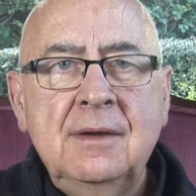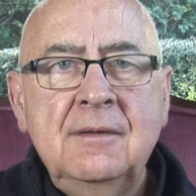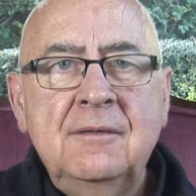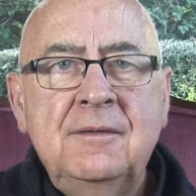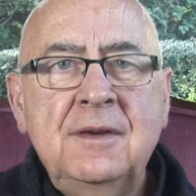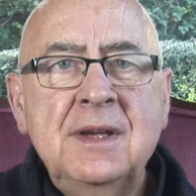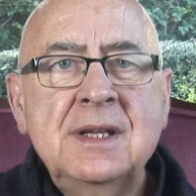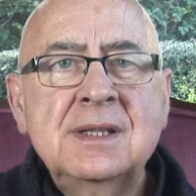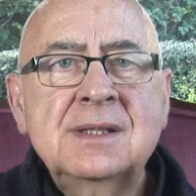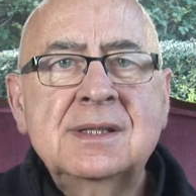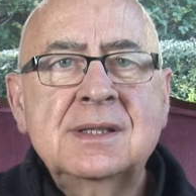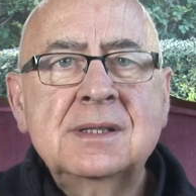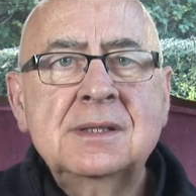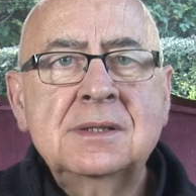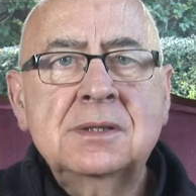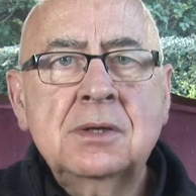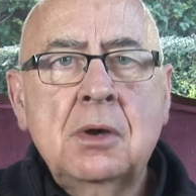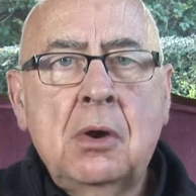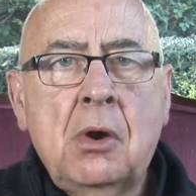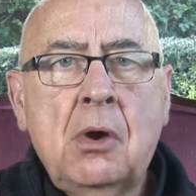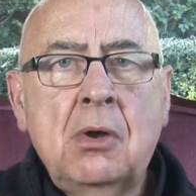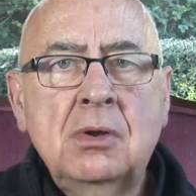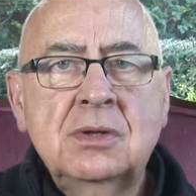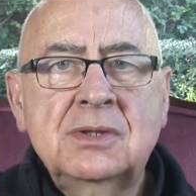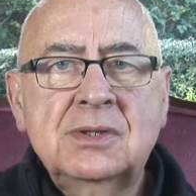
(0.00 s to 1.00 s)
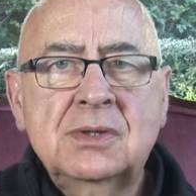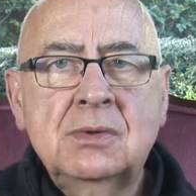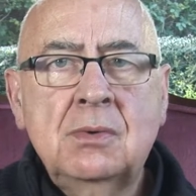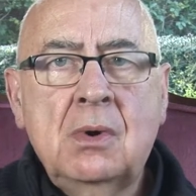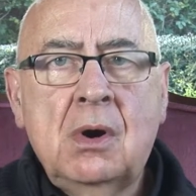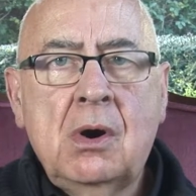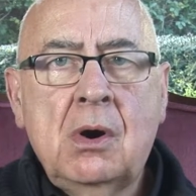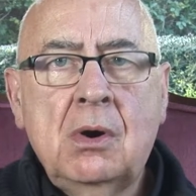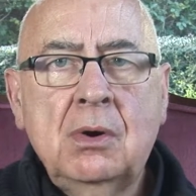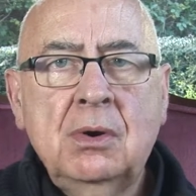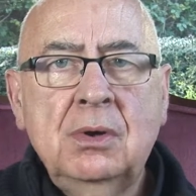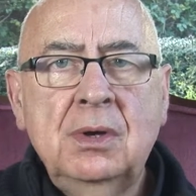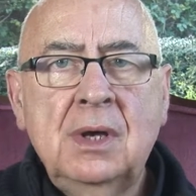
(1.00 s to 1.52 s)
Vincent also
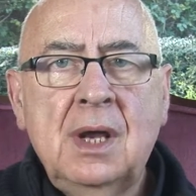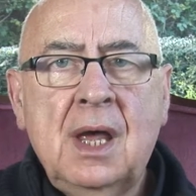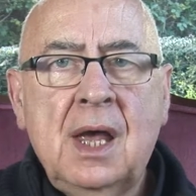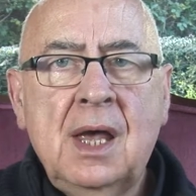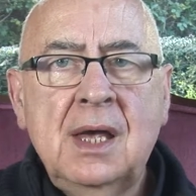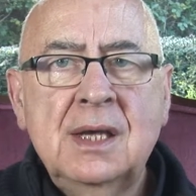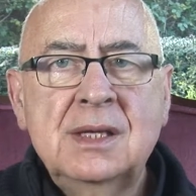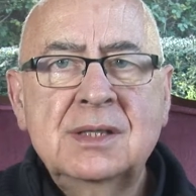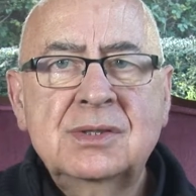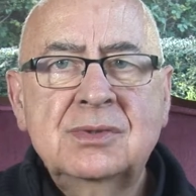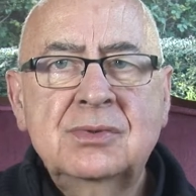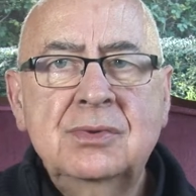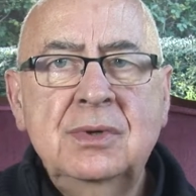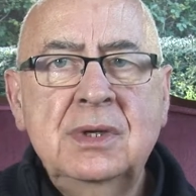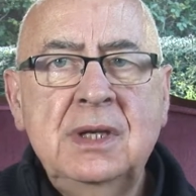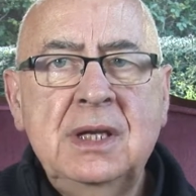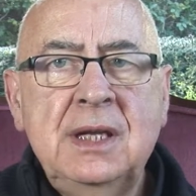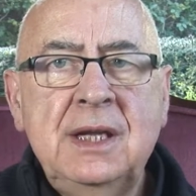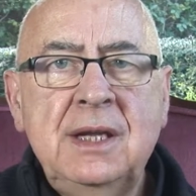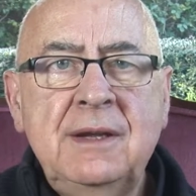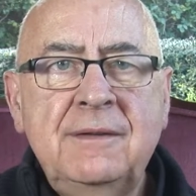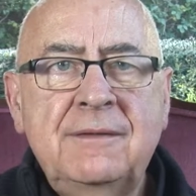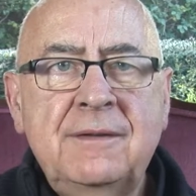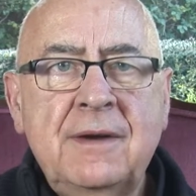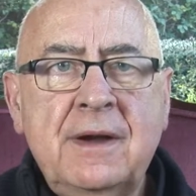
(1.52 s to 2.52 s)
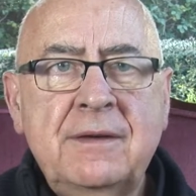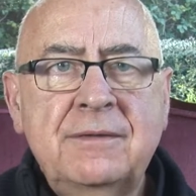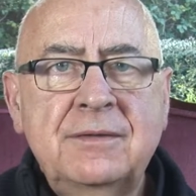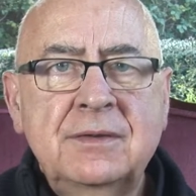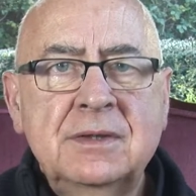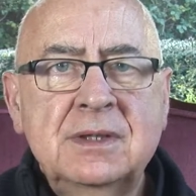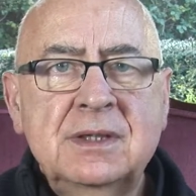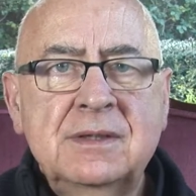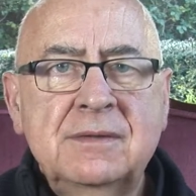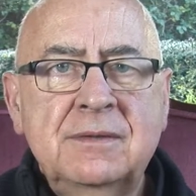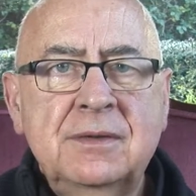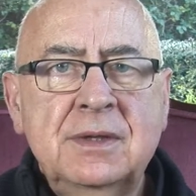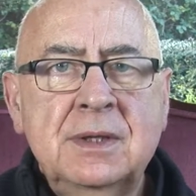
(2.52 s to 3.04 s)
organised relief
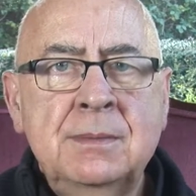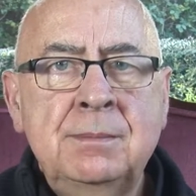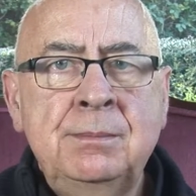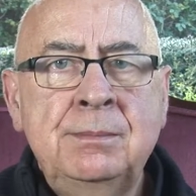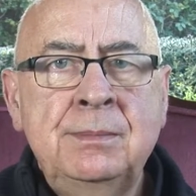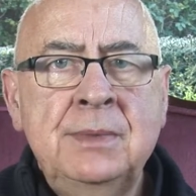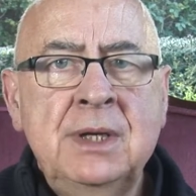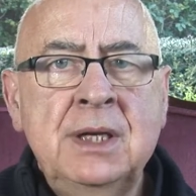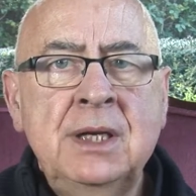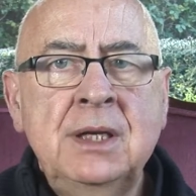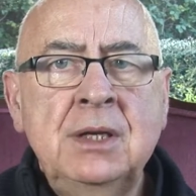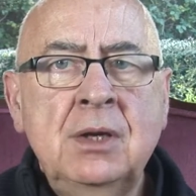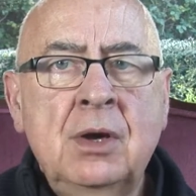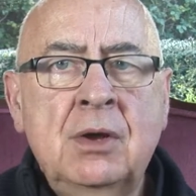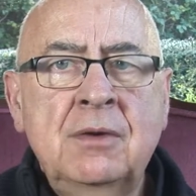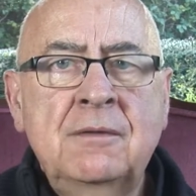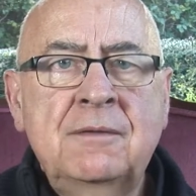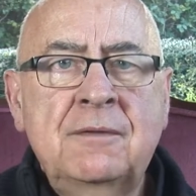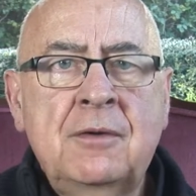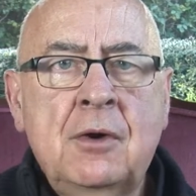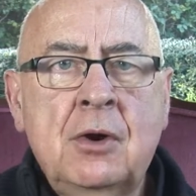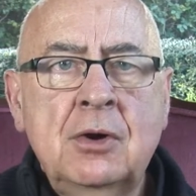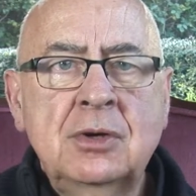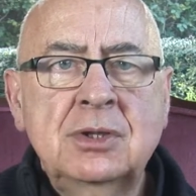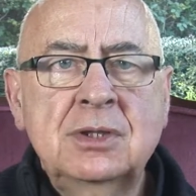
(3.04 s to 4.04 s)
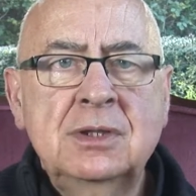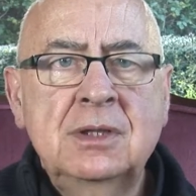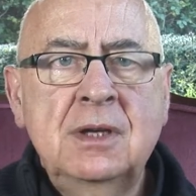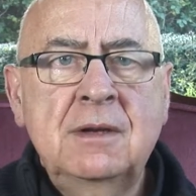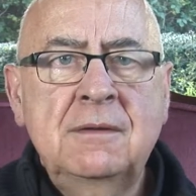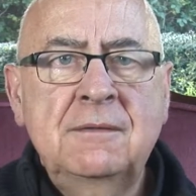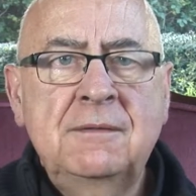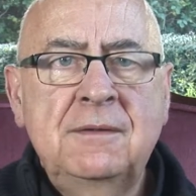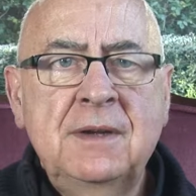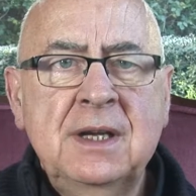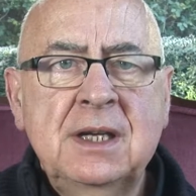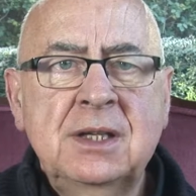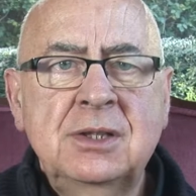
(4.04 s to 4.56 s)
efforts for the many
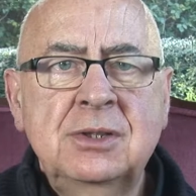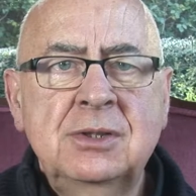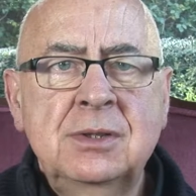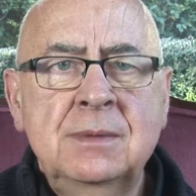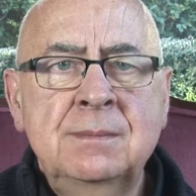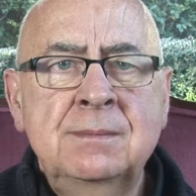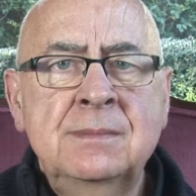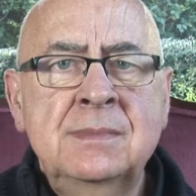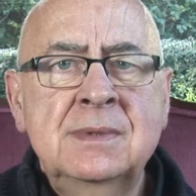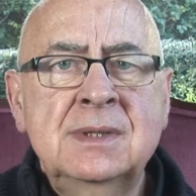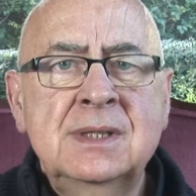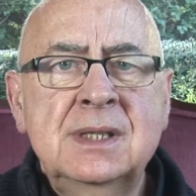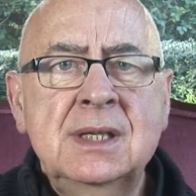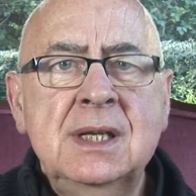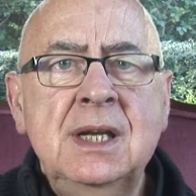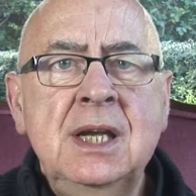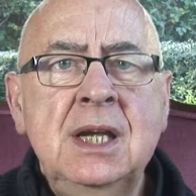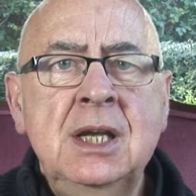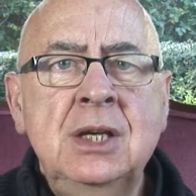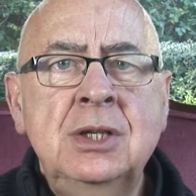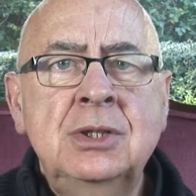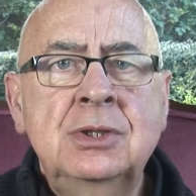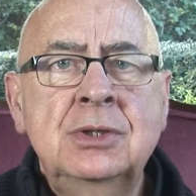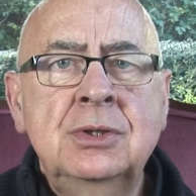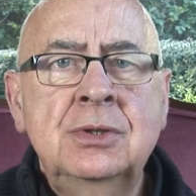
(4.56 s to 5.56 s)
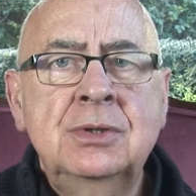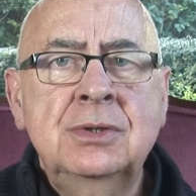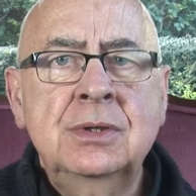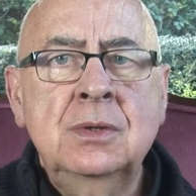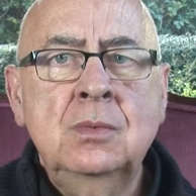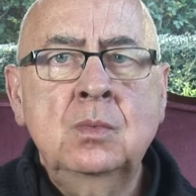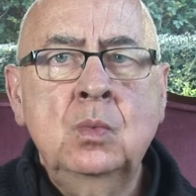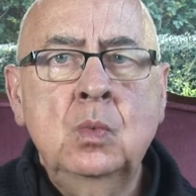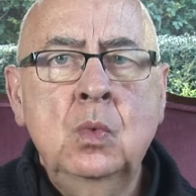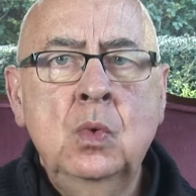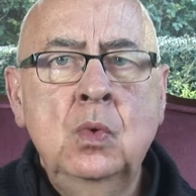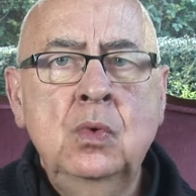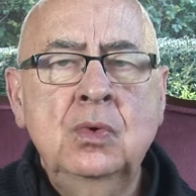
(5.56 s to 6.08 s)
unfortunate victims injured
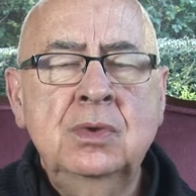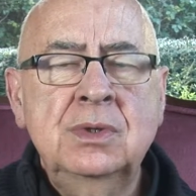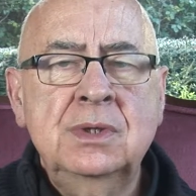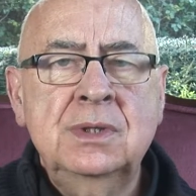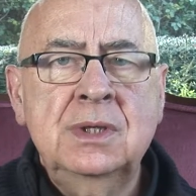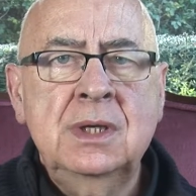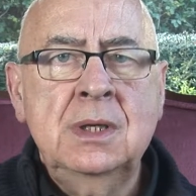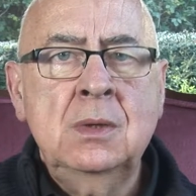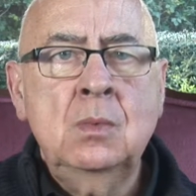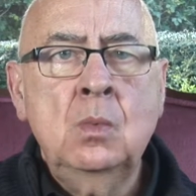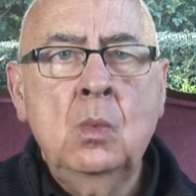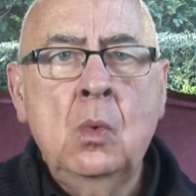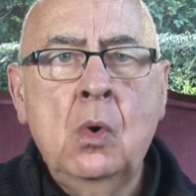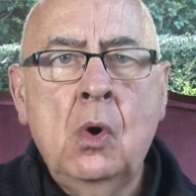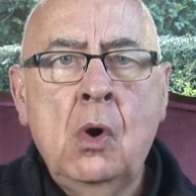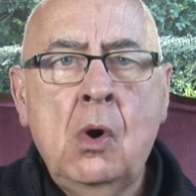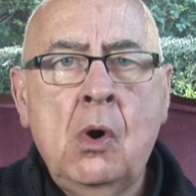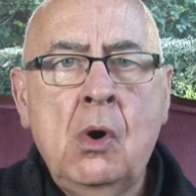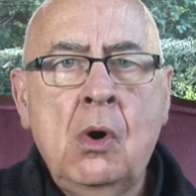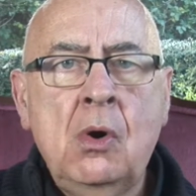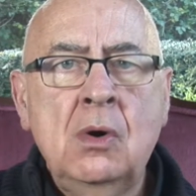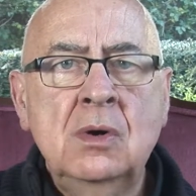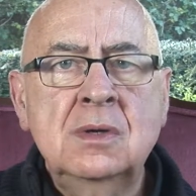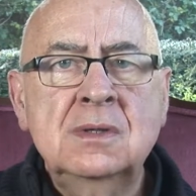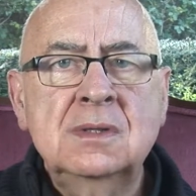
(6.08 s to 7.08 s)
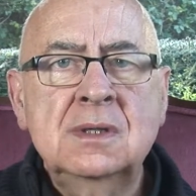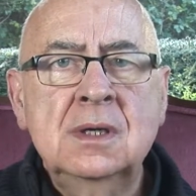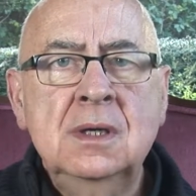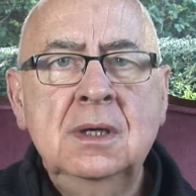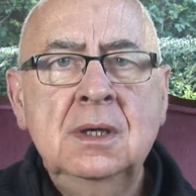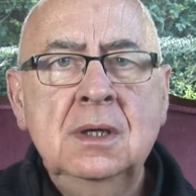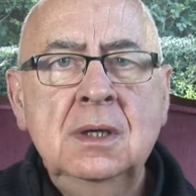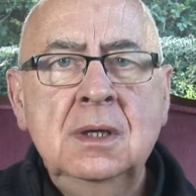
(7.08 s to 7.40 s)
and wounded in wars